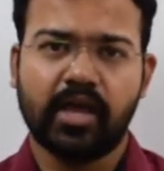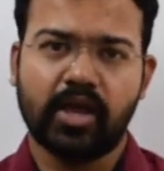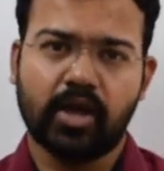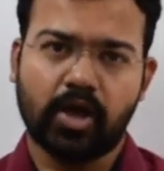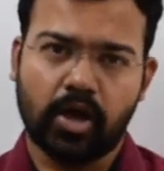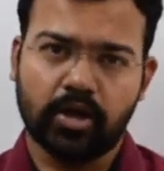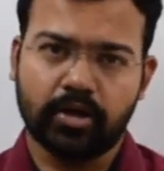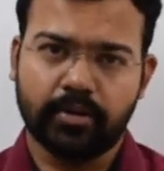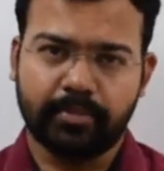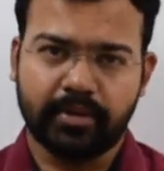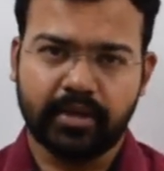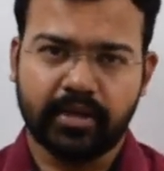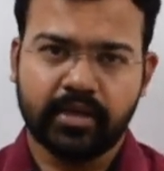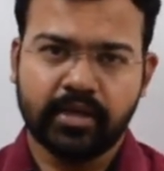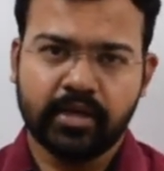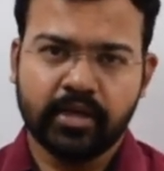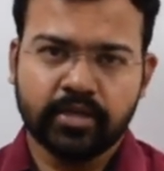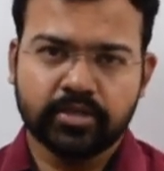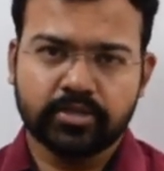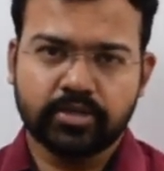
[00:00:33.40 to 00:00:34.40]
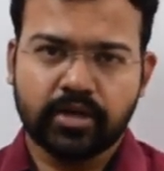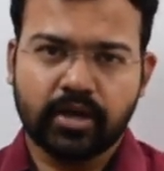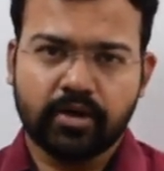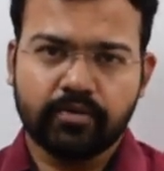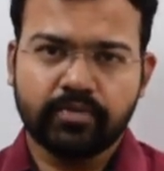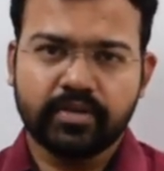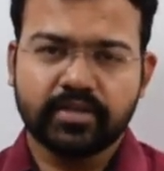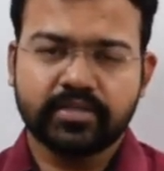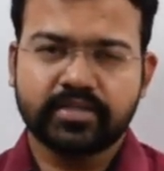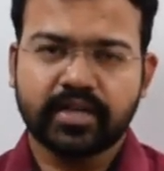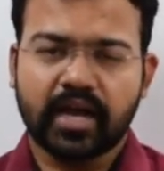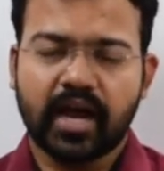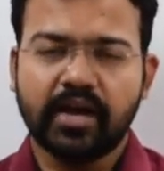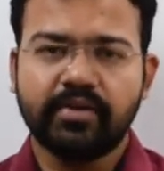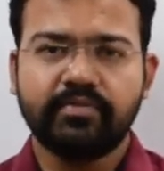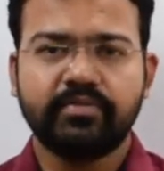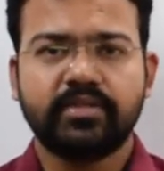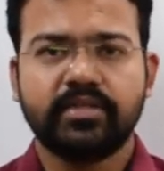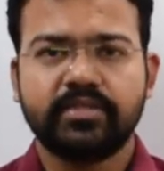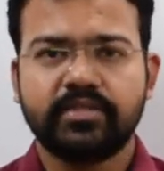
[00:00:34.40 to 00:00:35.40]
economy. So now we'll
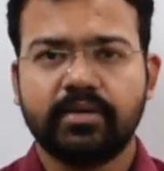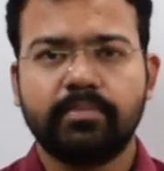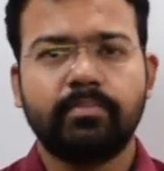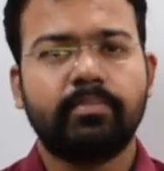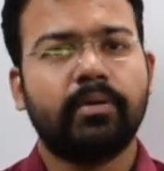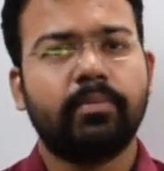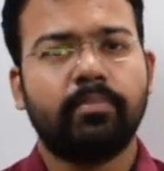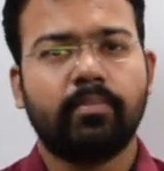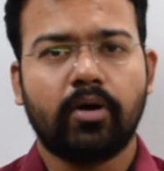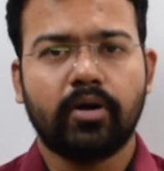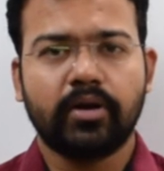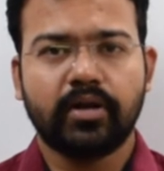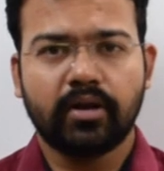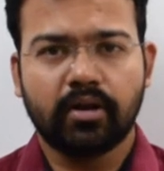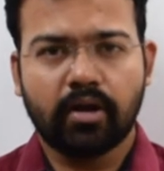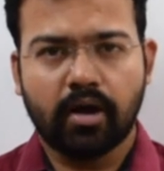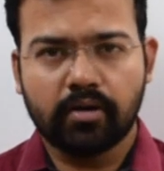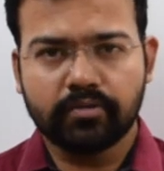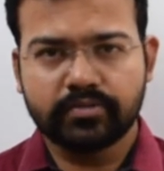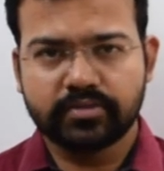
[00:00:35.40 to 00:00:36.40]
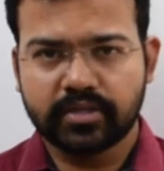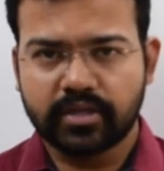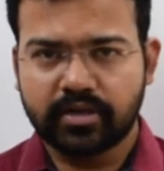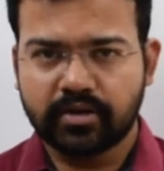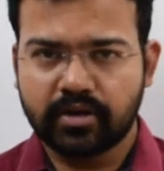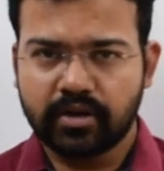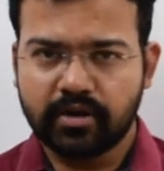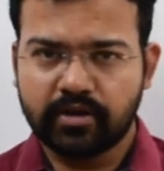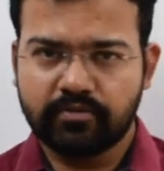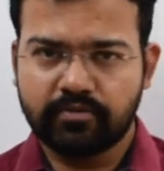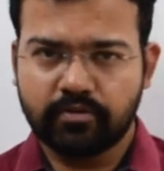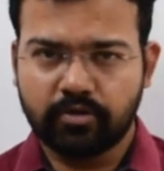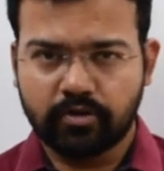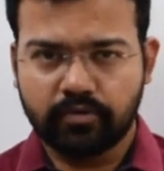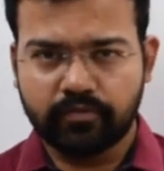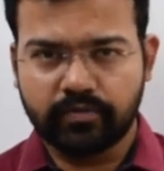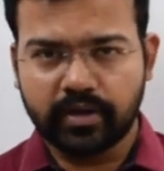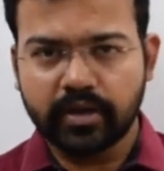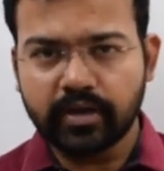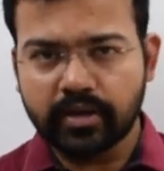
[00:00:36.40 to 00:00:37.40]
start with a simple model of circular flow
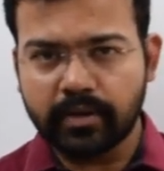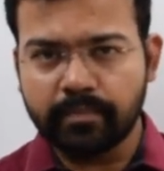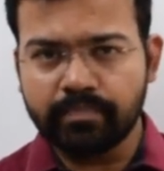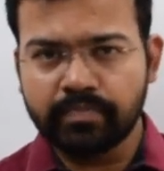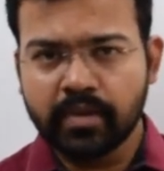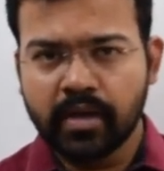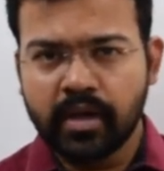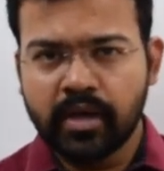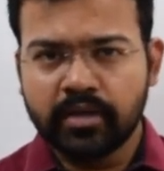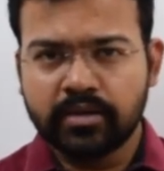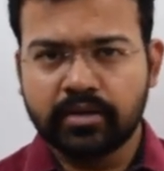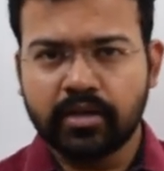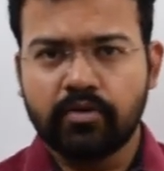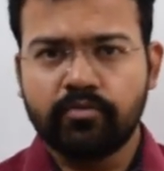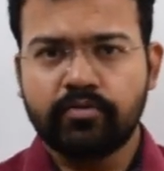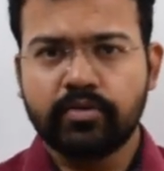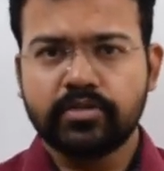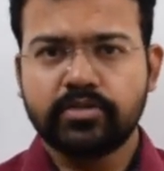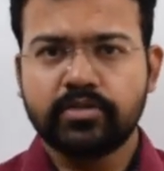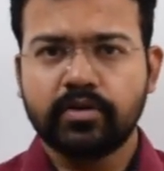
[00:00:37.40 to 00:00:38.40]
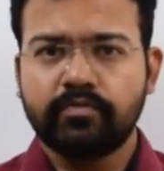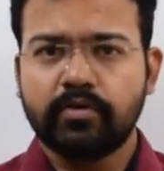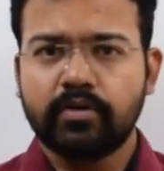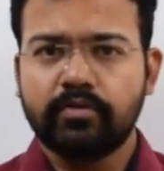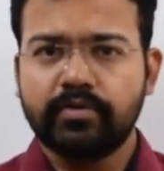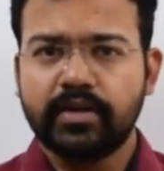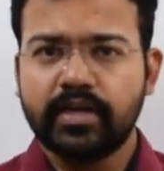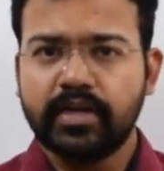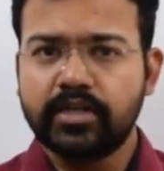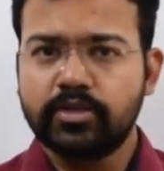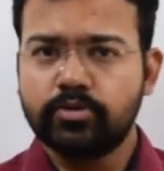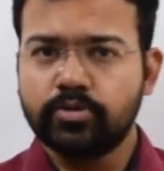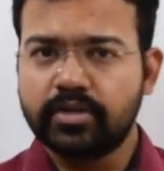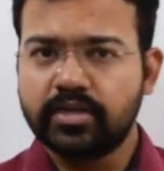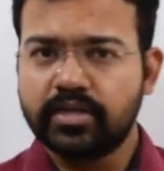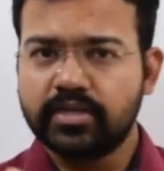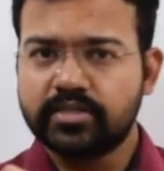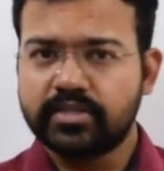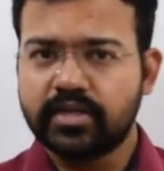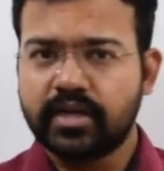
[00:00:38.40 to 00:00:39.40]
of income. Now first of all, we need to
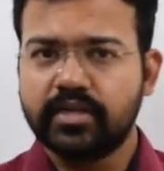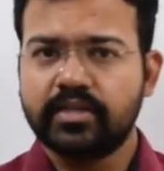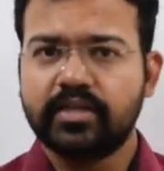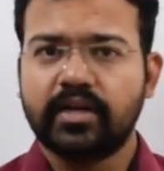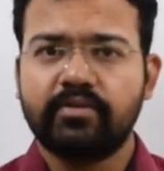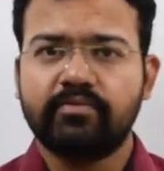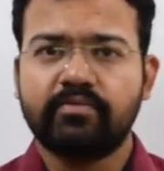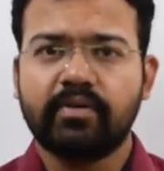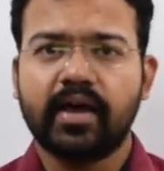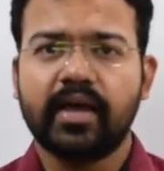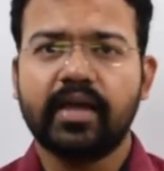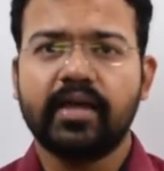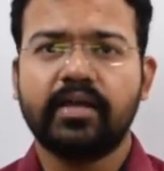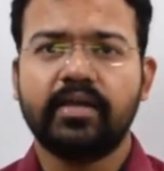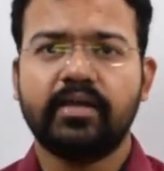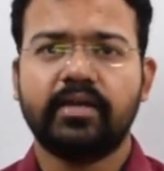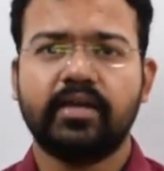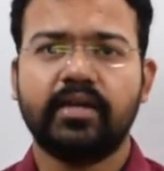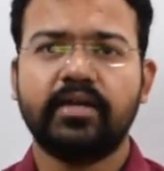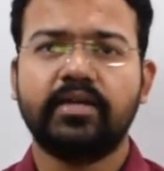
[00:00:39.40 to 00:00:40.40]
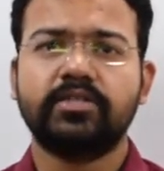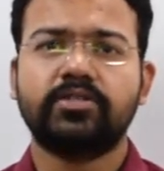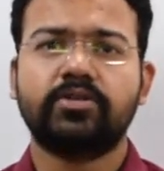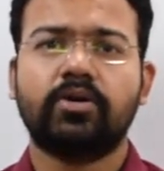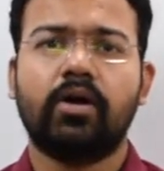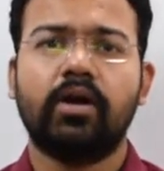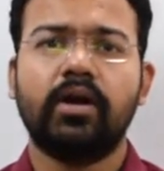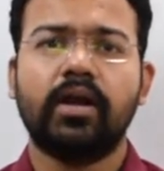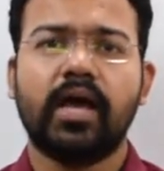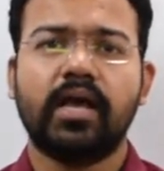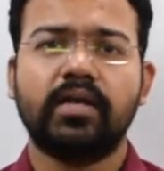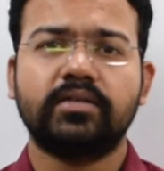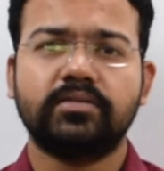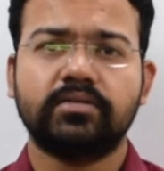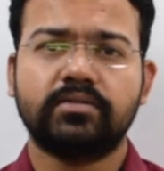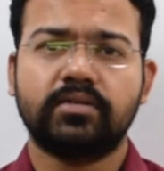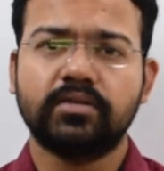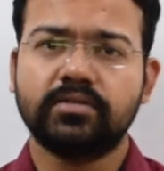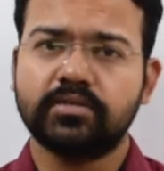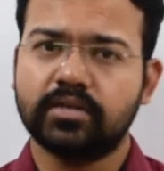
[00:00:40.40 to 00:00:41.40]
understand that why it is called
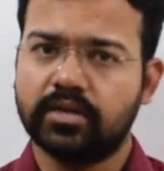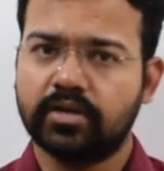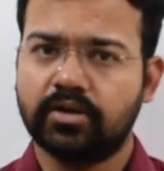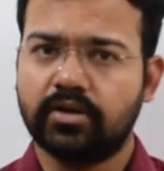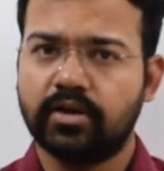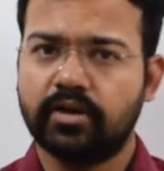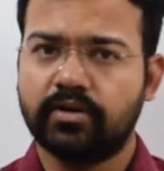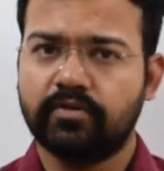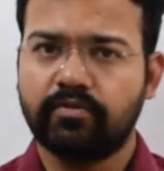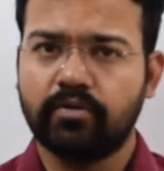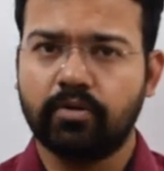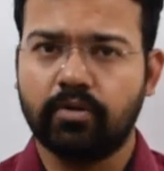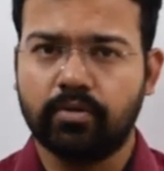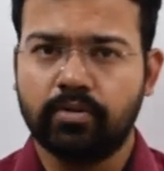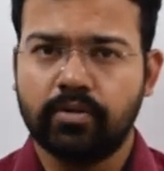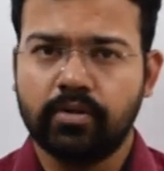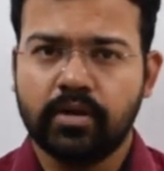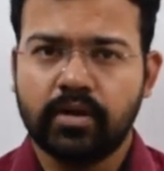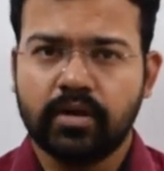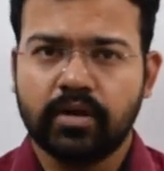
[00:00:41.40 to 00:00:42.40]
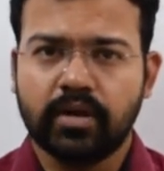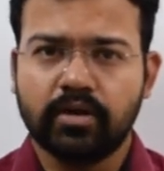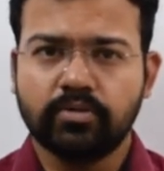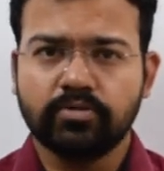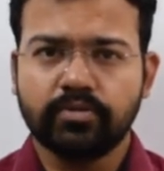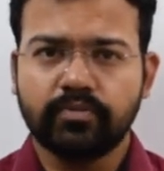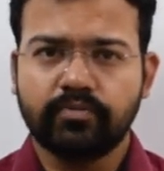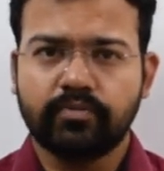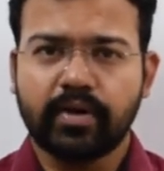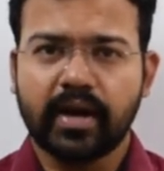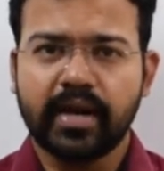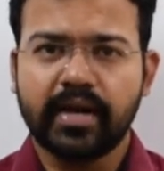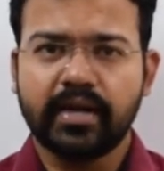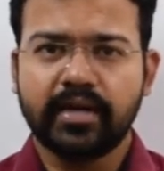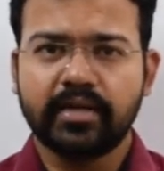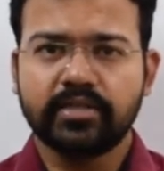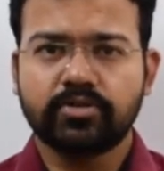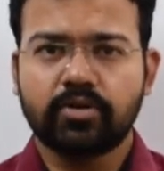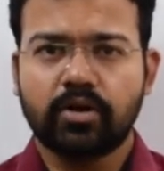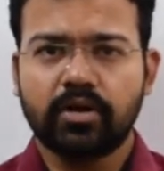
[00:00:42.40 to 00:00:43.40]
as the circular flow. Now the why
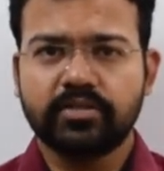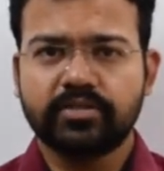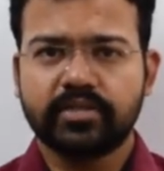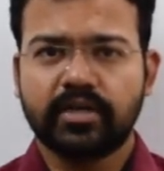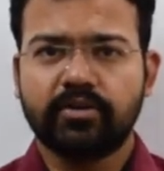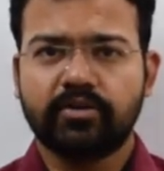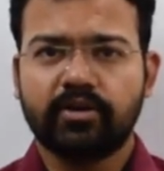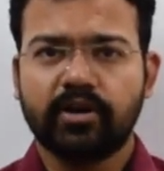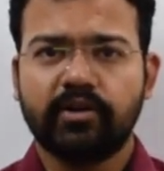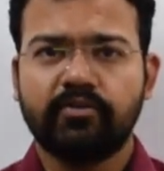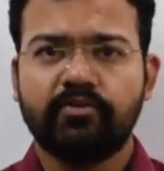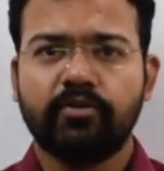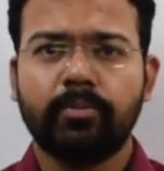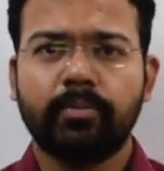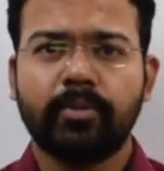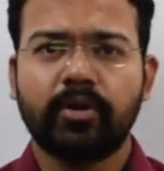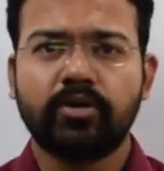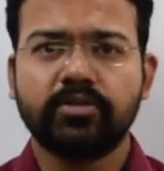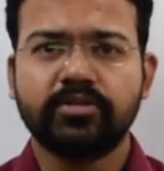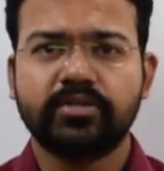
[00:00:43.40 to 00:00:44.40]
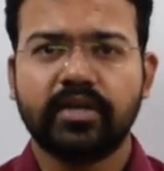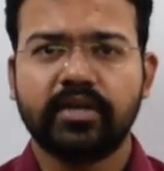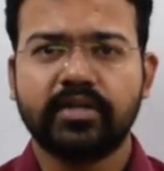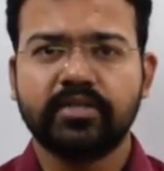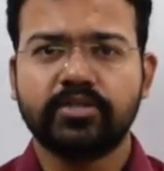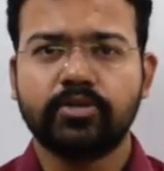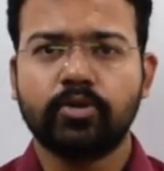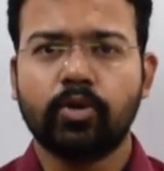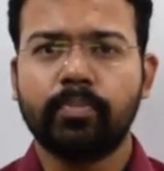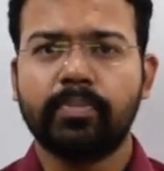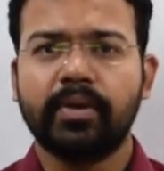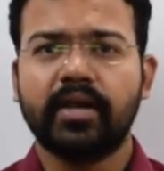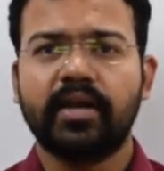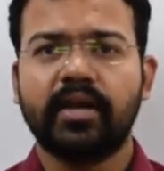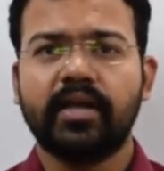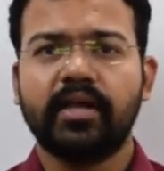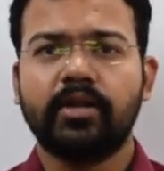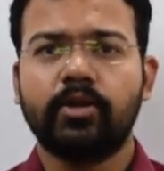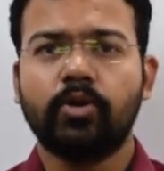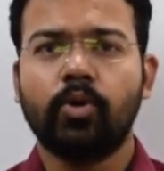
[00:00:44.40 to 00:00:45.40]
it is called circular flow, because there is no
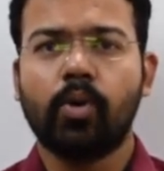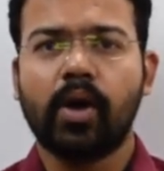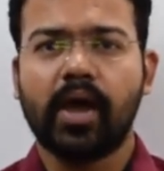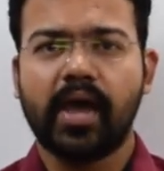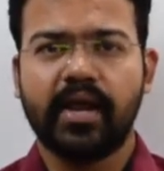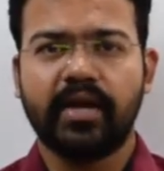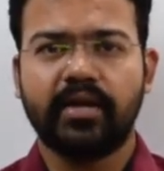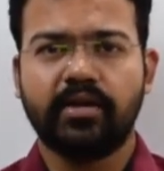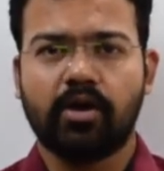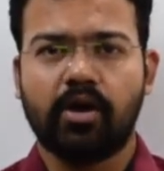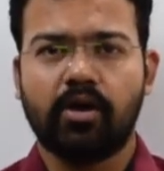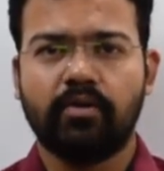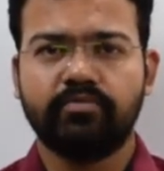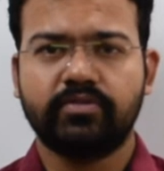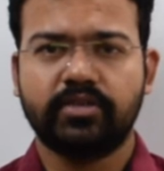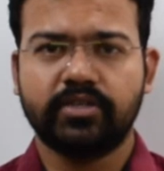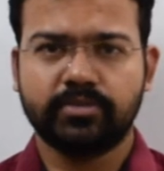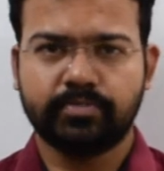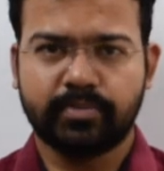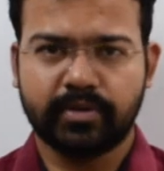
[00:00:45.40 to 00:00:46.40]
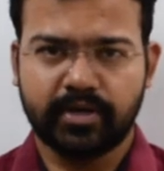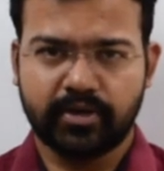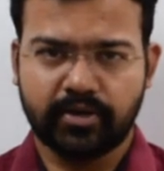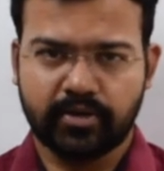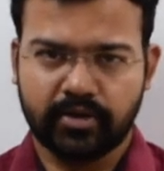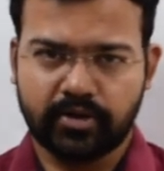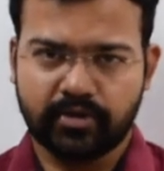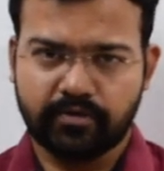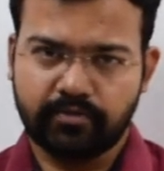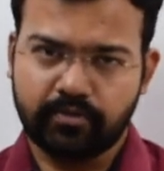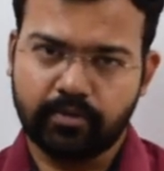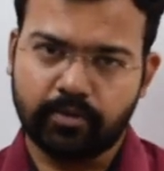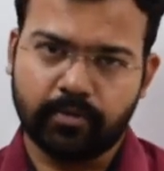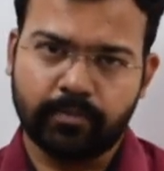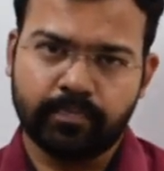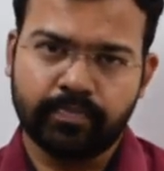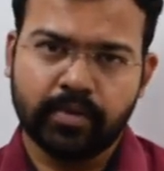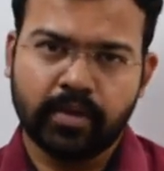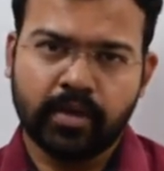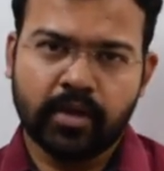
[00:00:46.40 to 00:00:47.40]
beginning, no end of this particular flow.